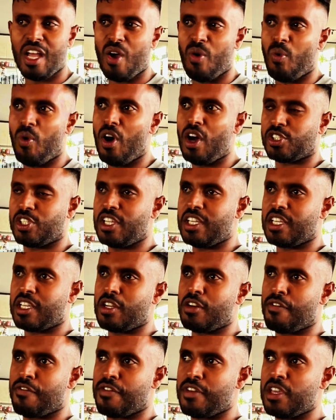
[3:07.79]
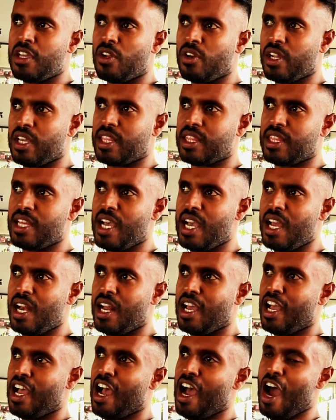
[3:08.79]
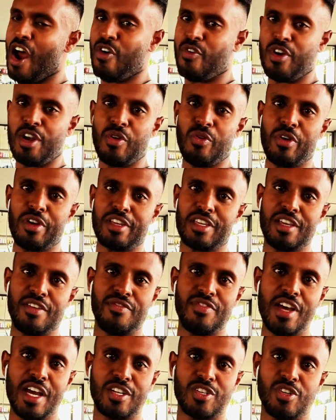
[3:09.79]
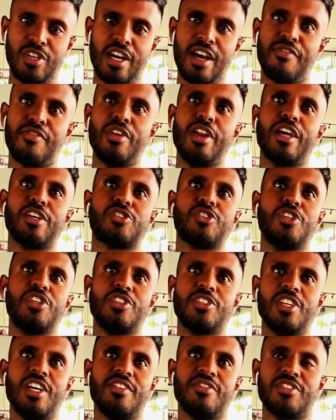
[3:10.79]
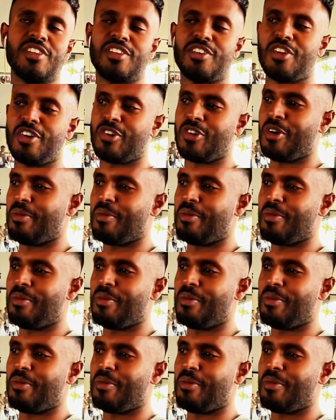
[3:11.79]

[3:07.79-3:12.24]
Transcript: What she could feel in that, I really want to give that. Yeah, I feel like she deserves it.